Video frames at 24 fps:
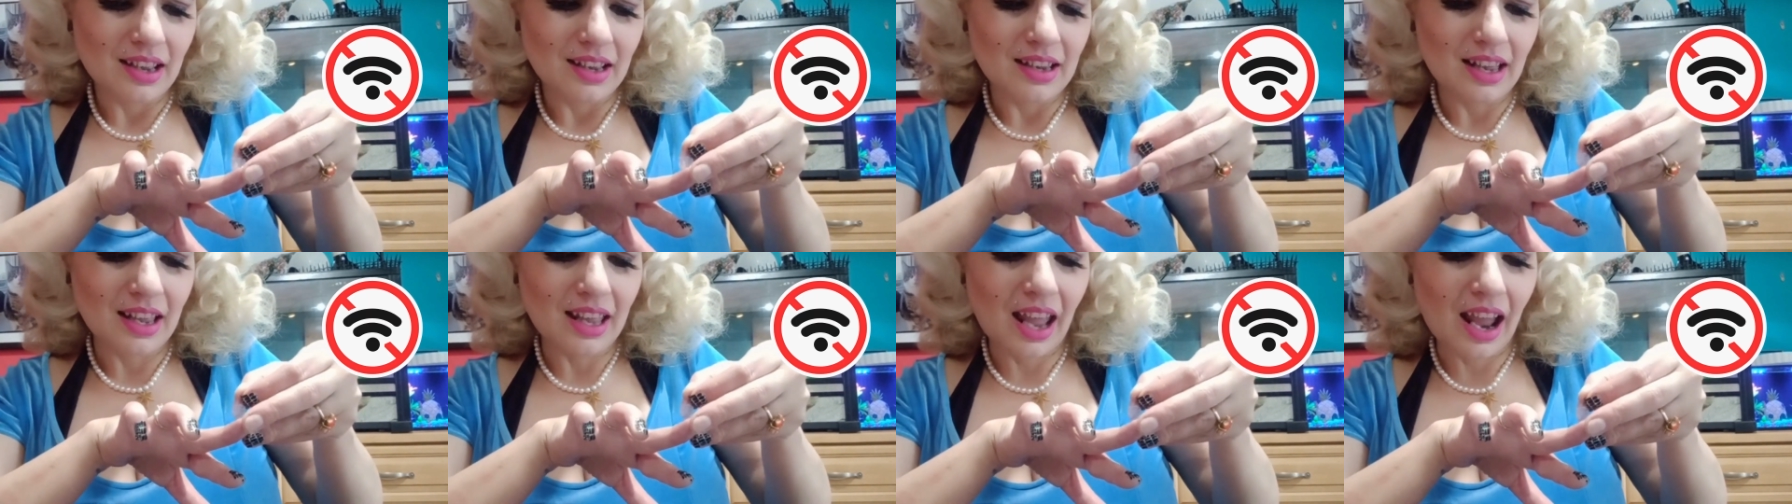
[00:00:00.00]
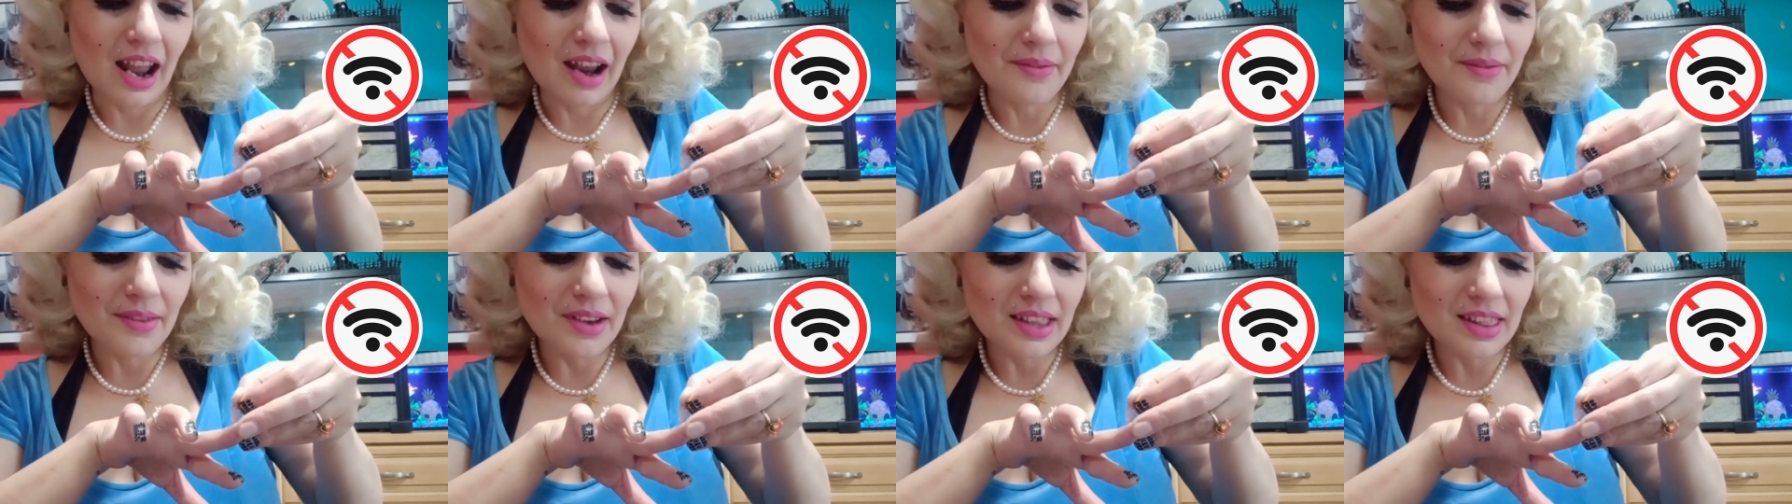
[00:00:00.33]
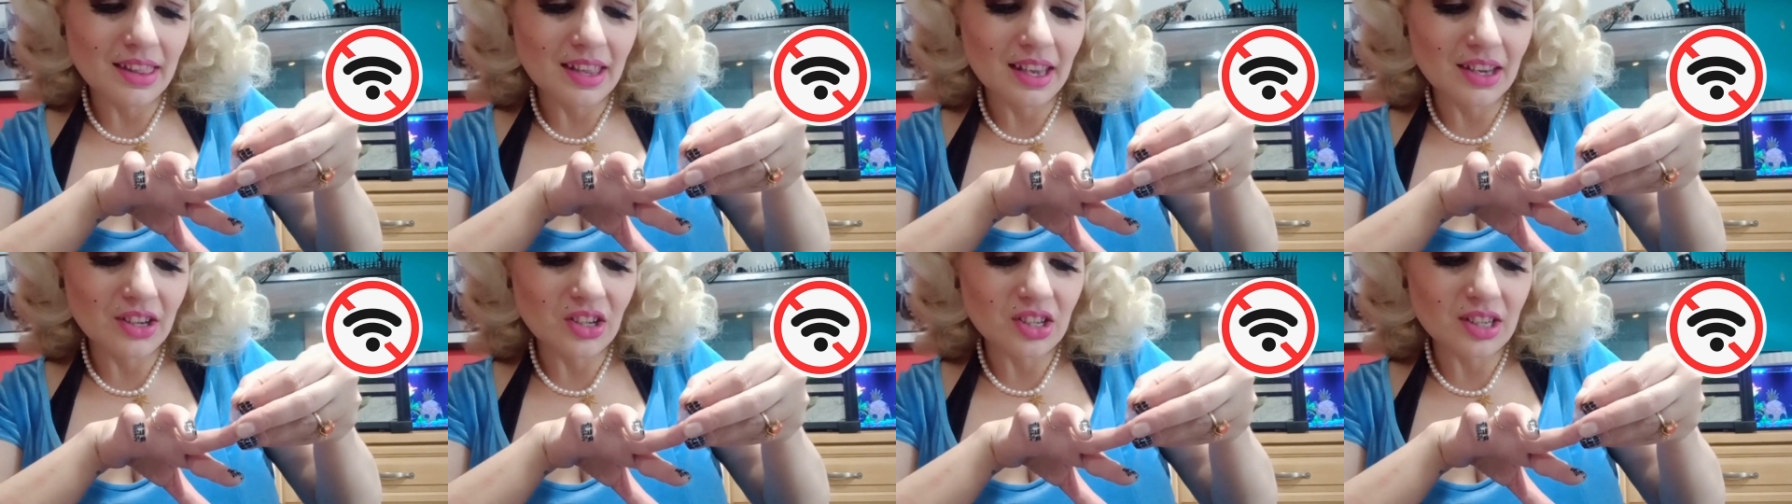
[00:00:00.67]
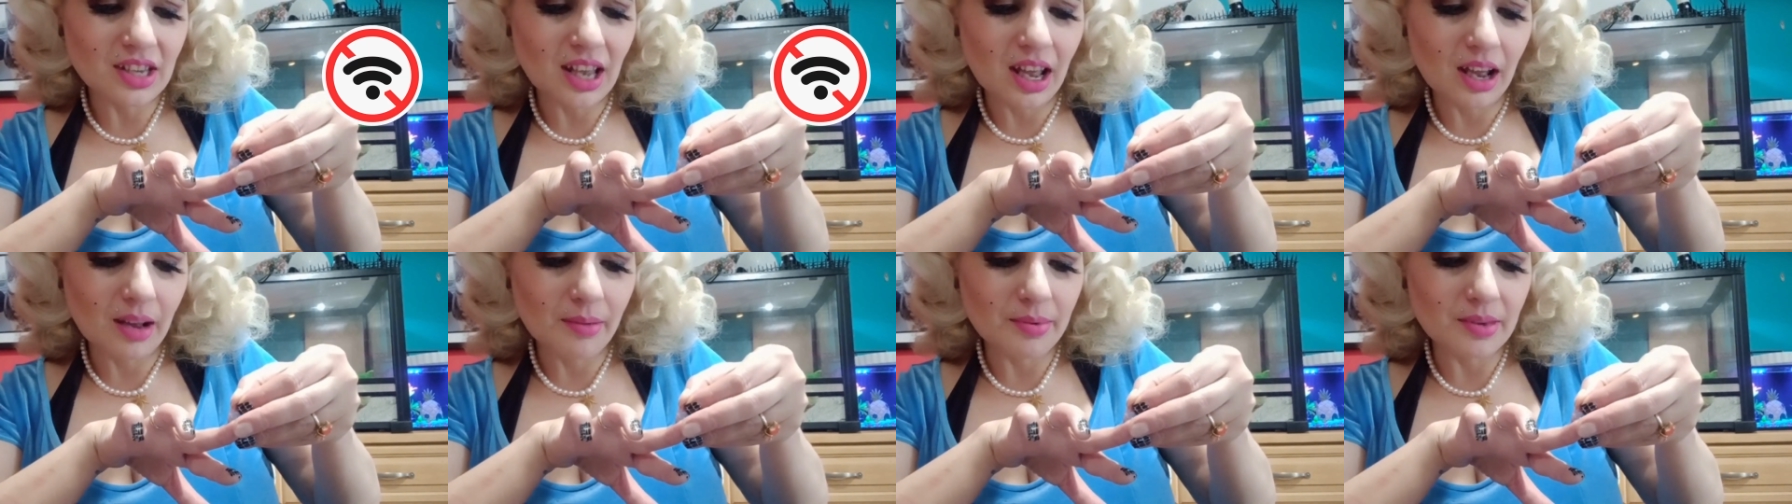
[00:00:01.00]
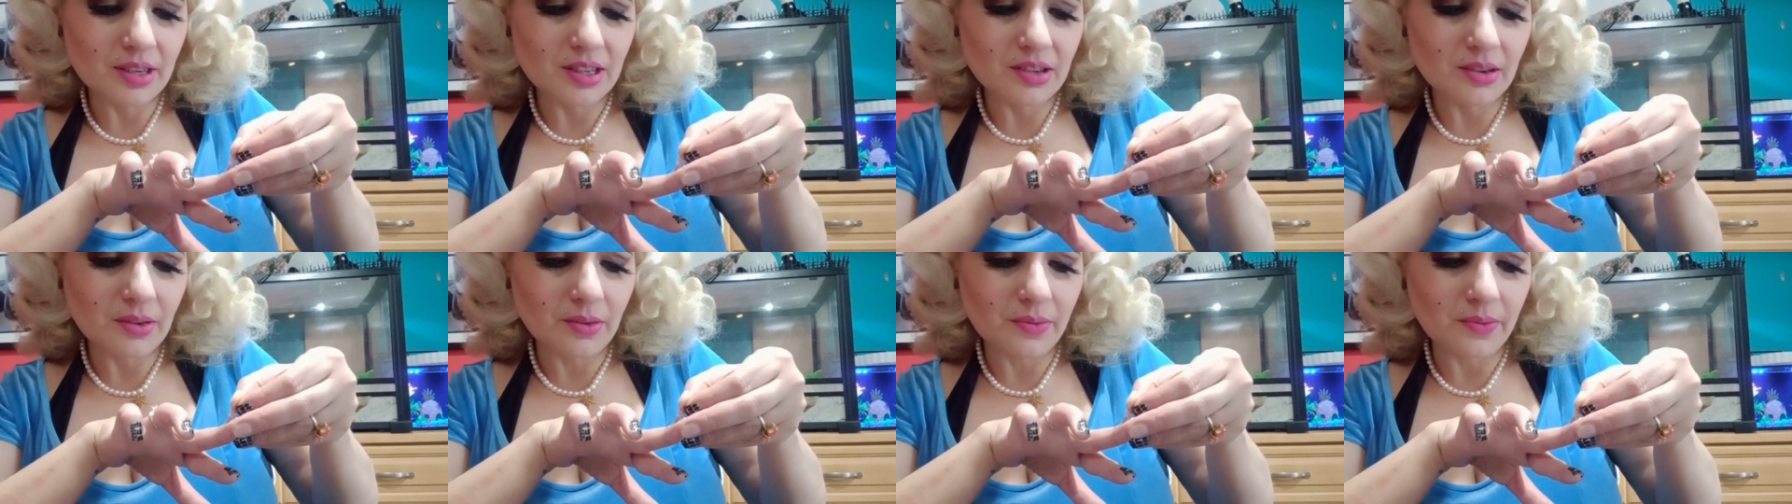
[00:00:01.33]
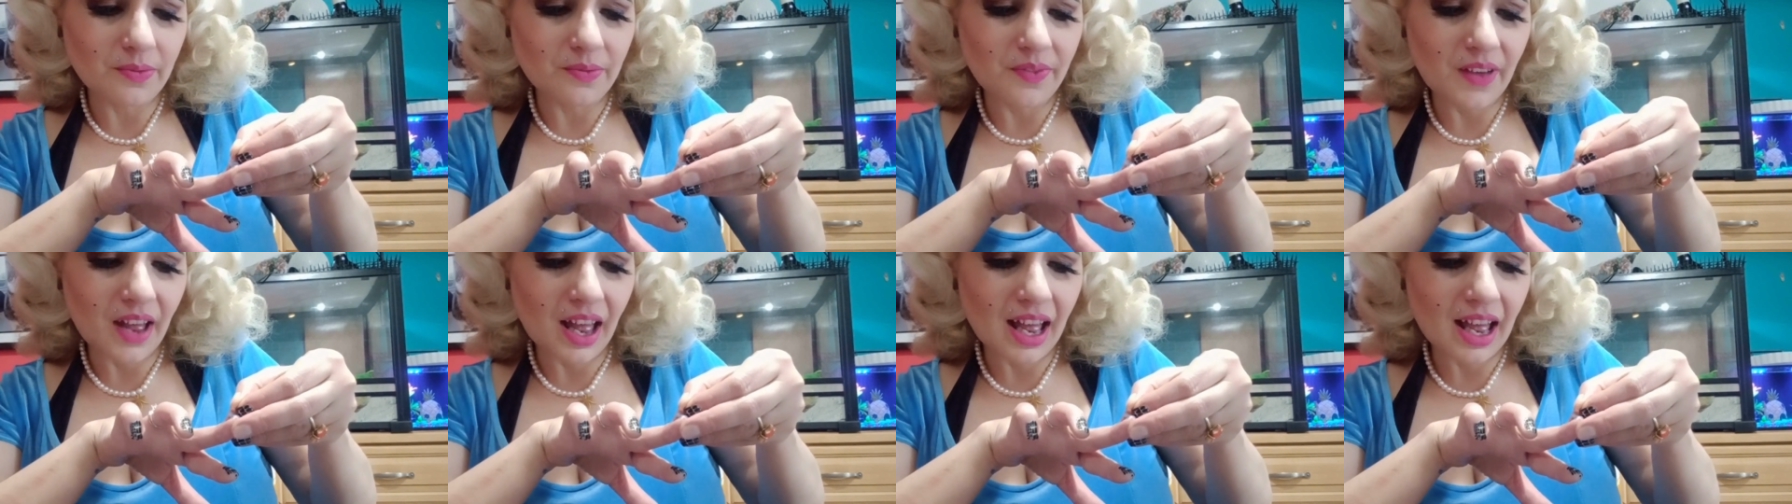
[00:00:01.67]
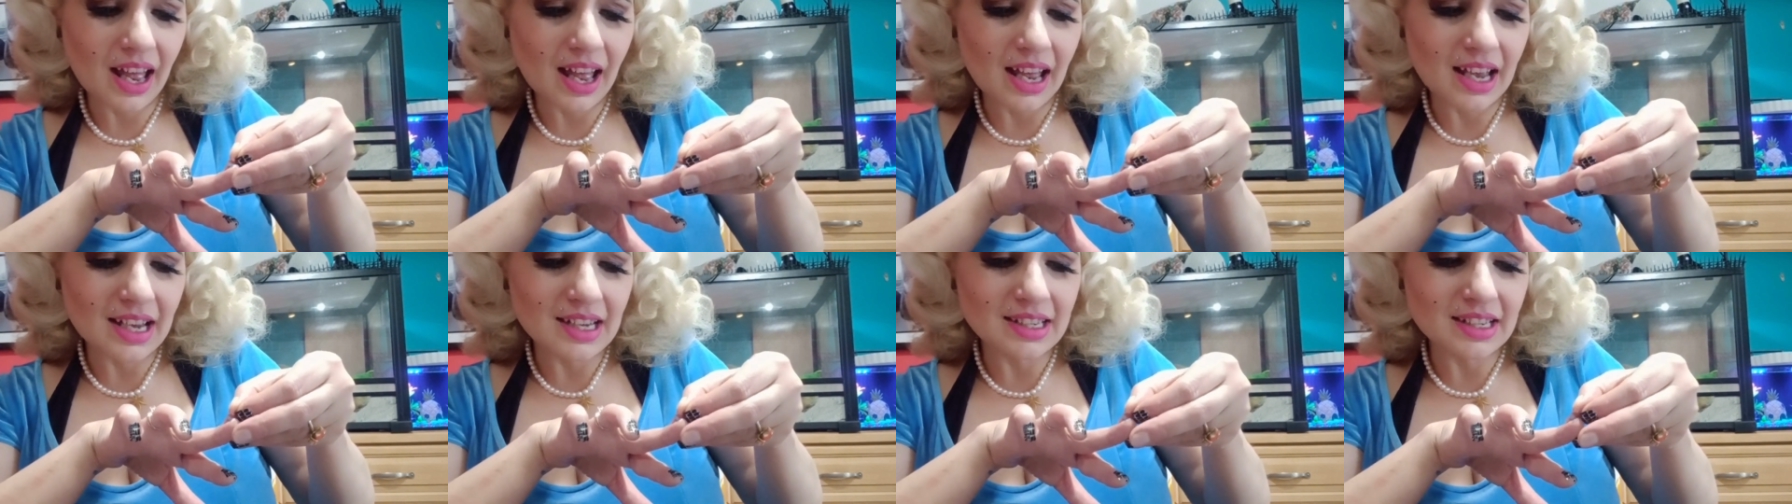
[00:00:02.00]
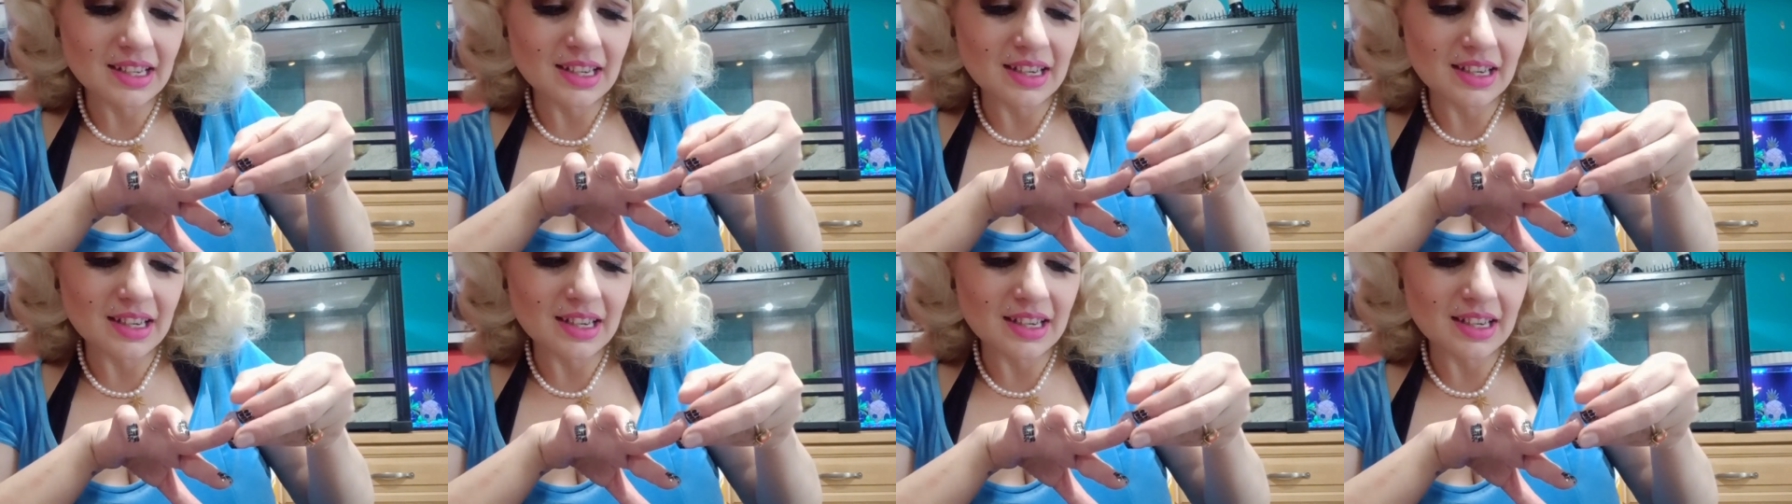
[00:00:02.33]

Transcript: Like, everything just happened so fast,